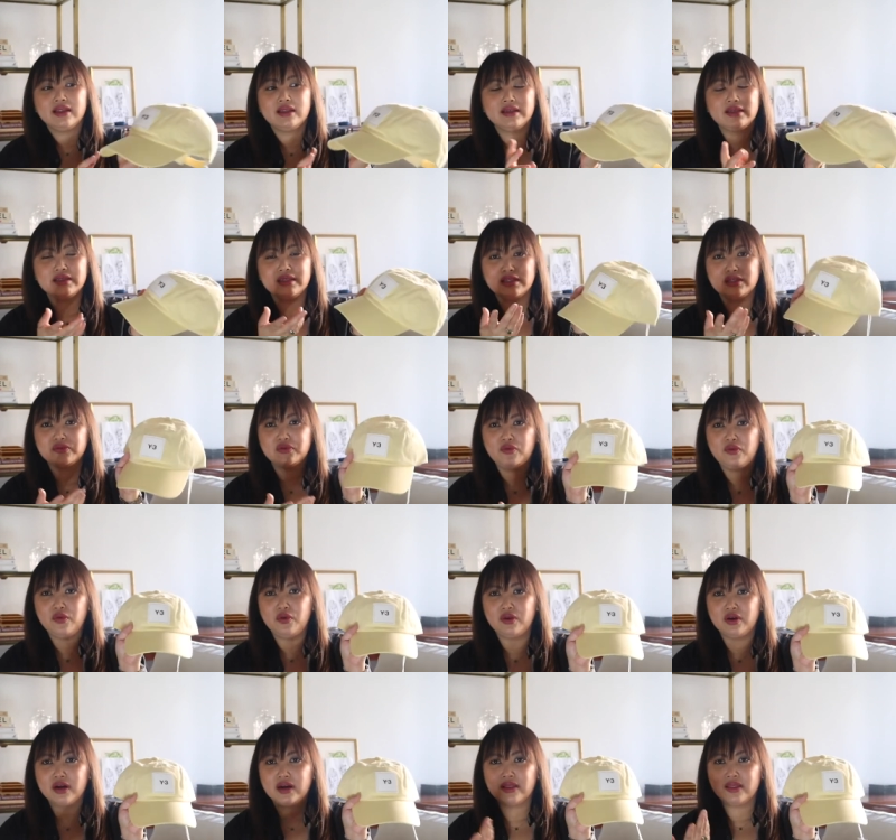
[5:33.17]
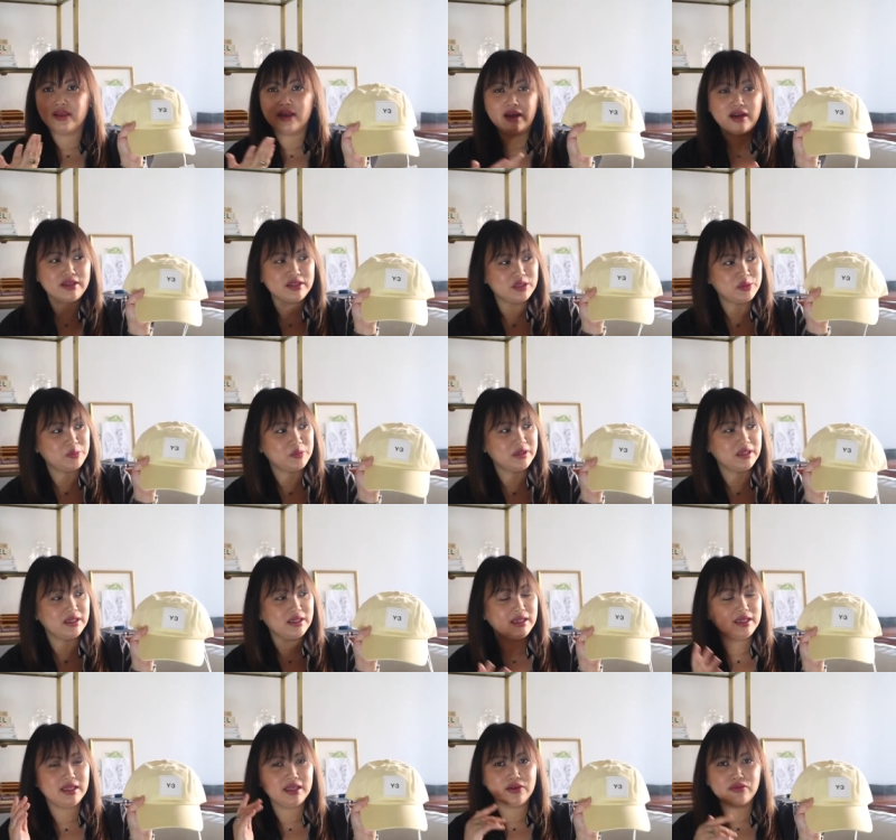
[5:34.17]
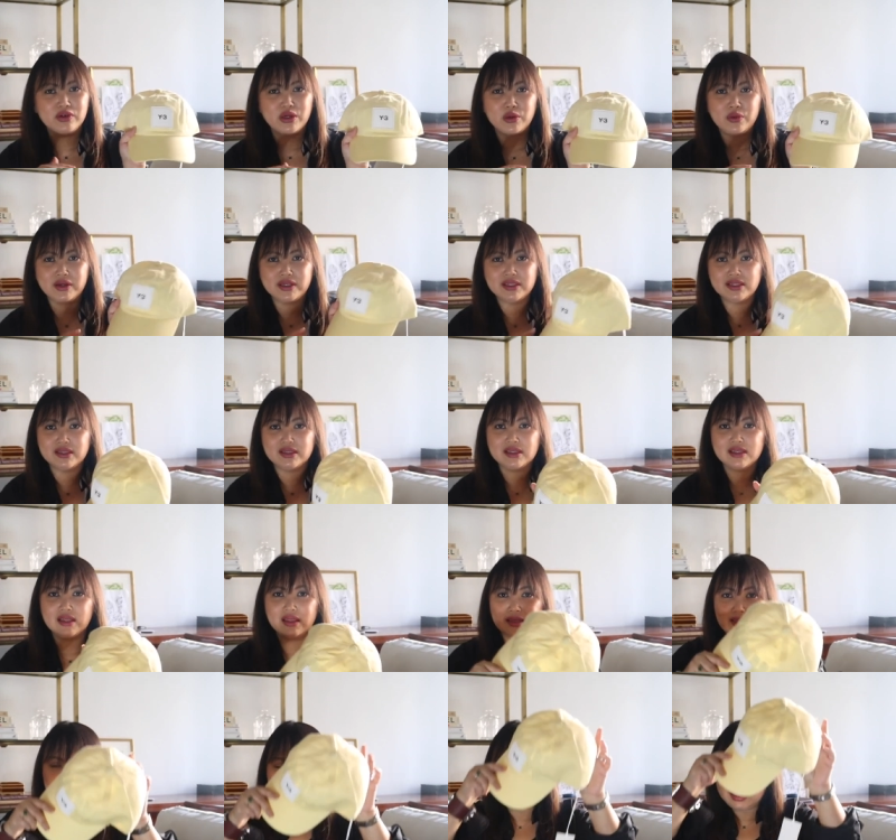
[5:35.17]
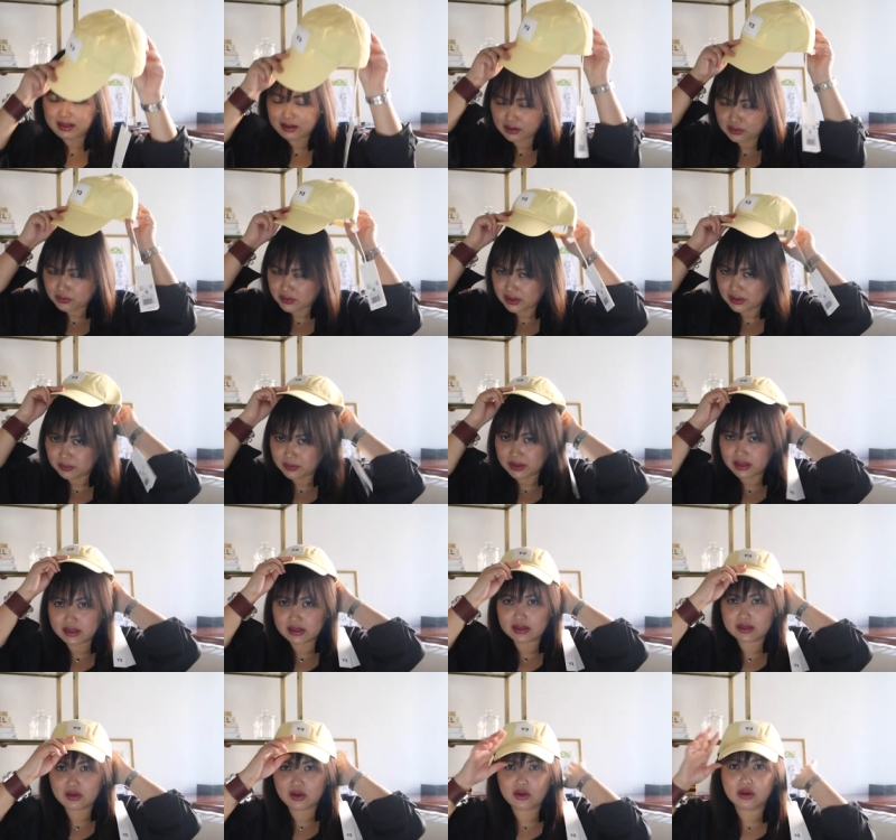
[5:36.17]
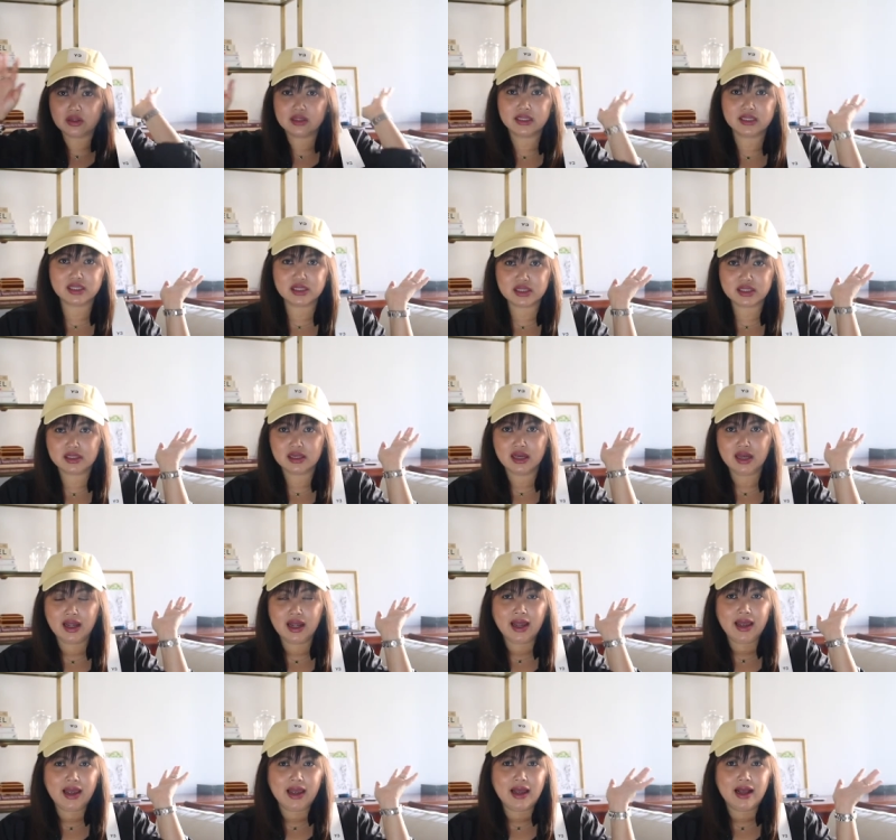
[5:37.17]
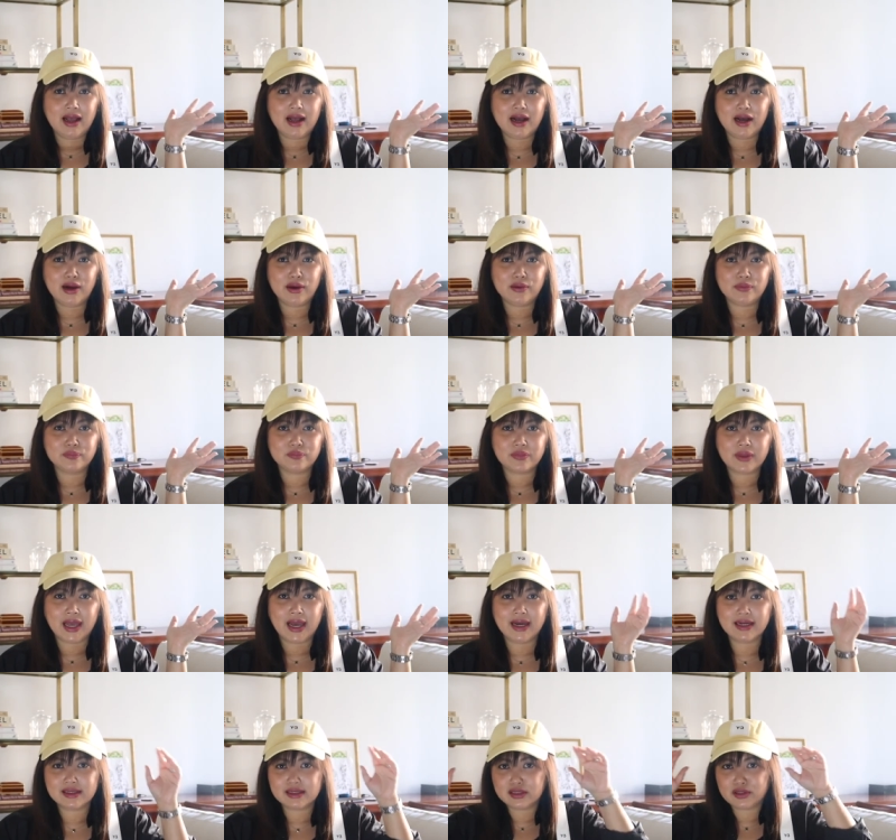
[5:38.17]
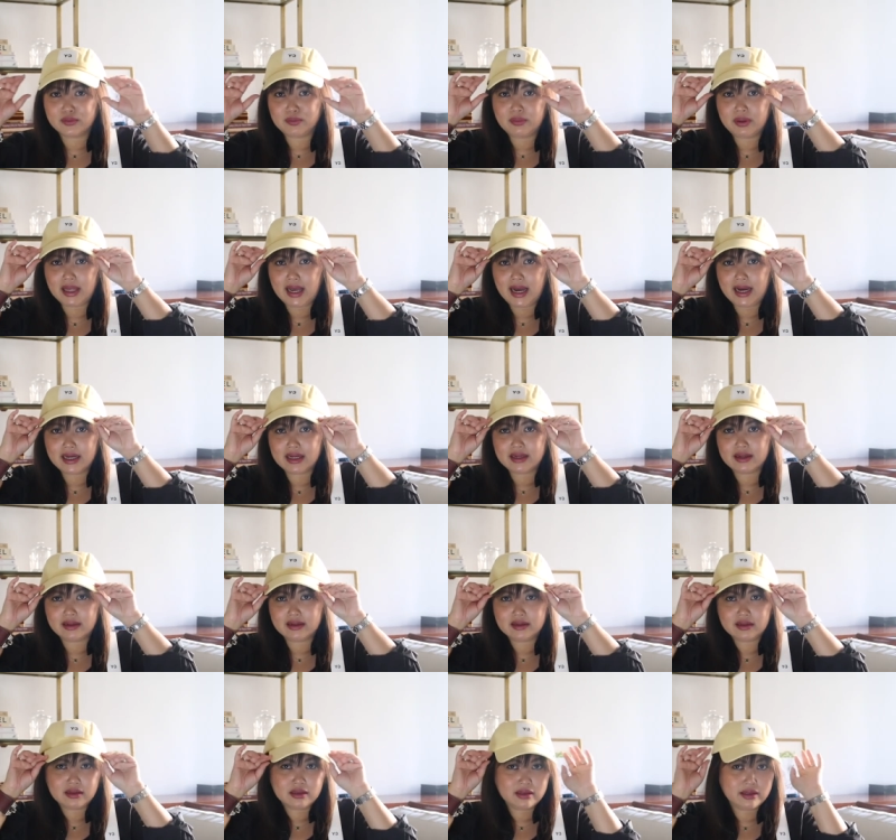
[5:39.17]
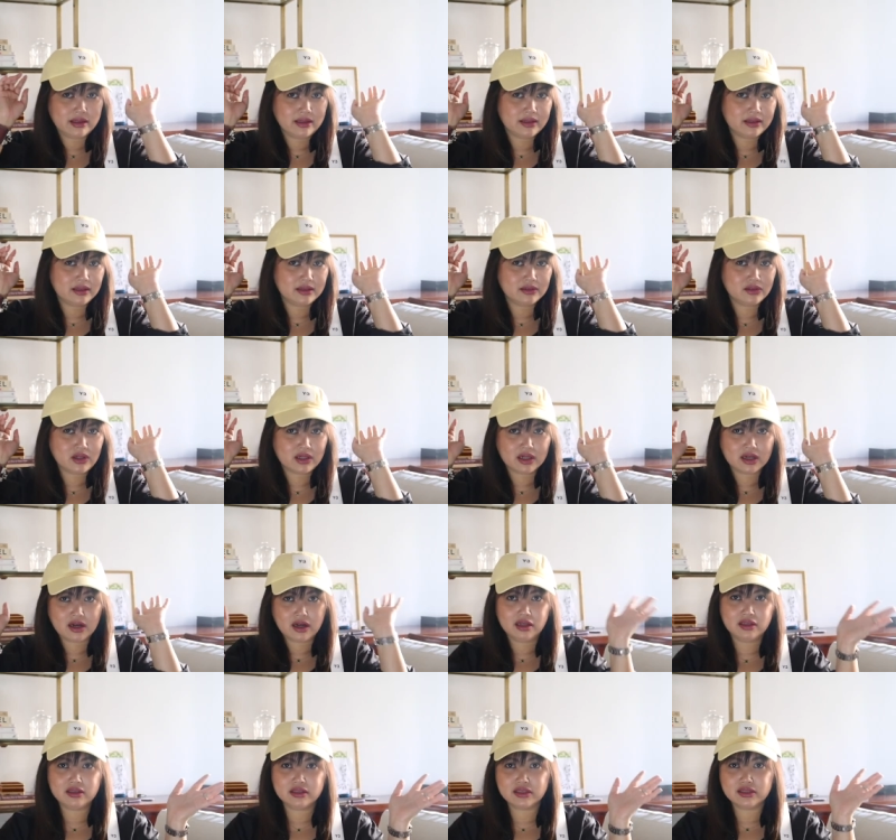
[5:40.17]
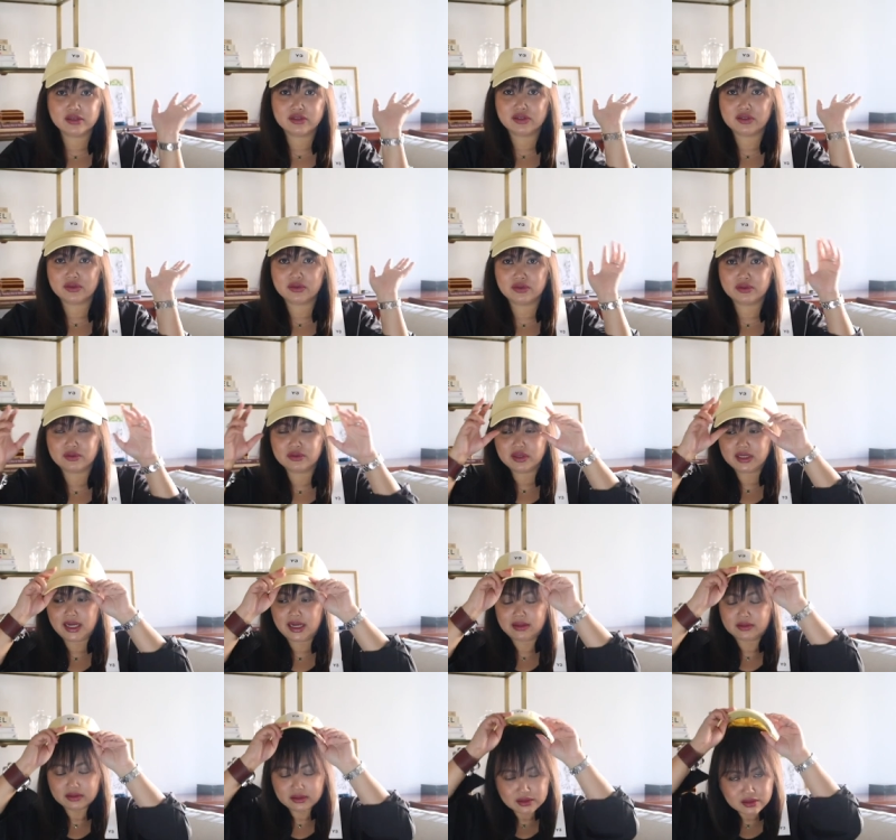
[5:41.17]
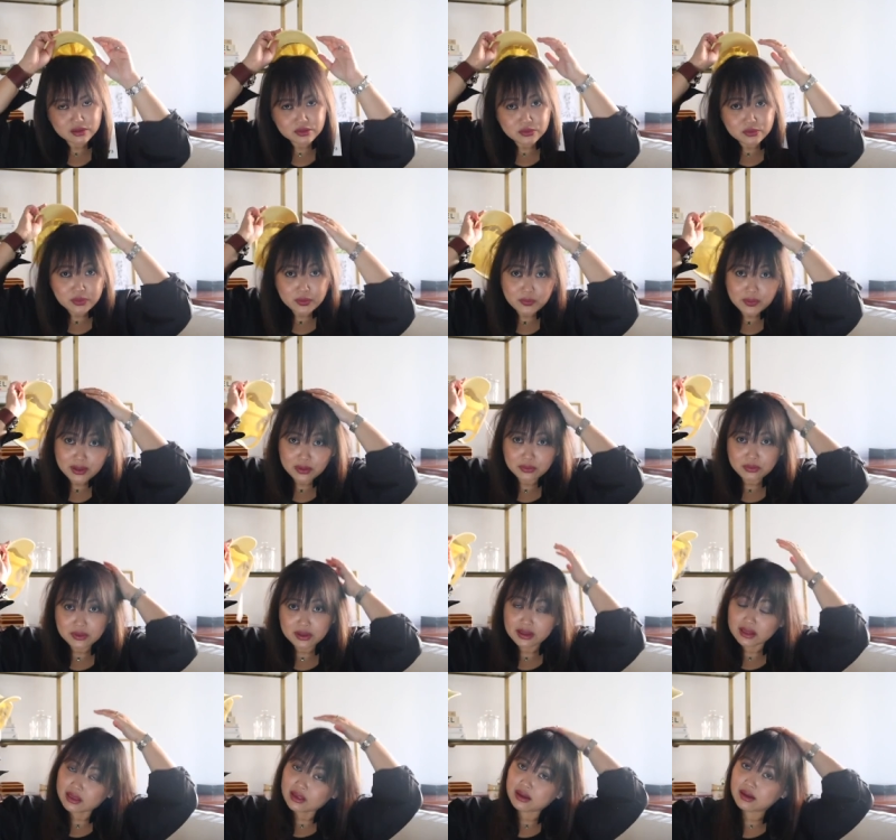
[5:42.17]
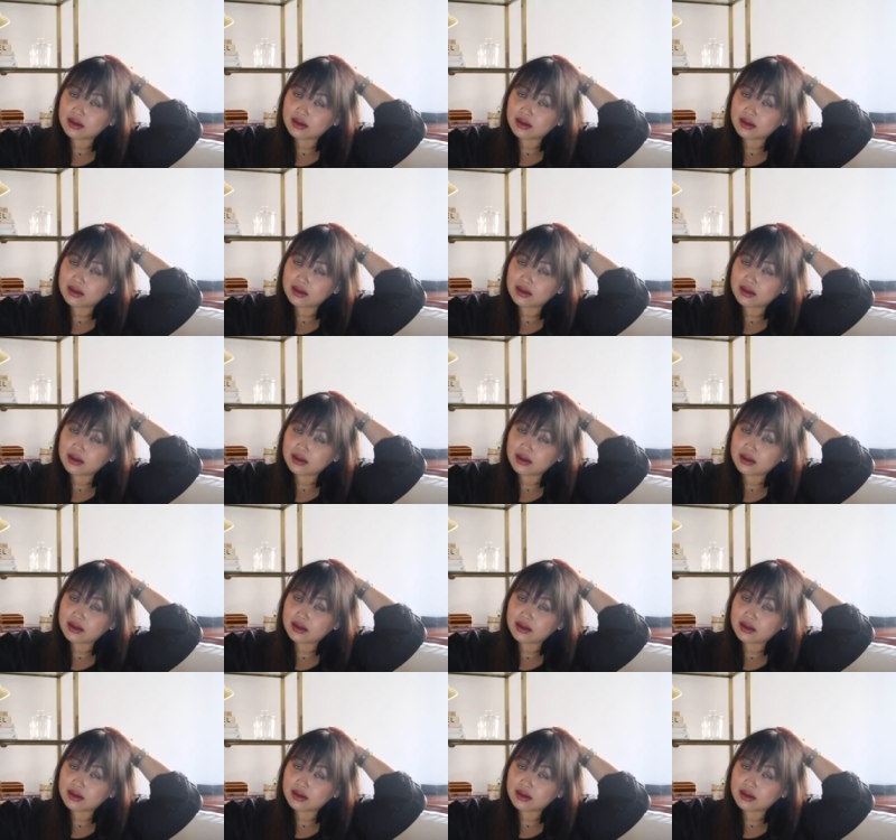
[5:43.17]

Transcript: This is for the husband. He requested this yellow one because all his um, hats are black and dark colors. So yeah, so we went with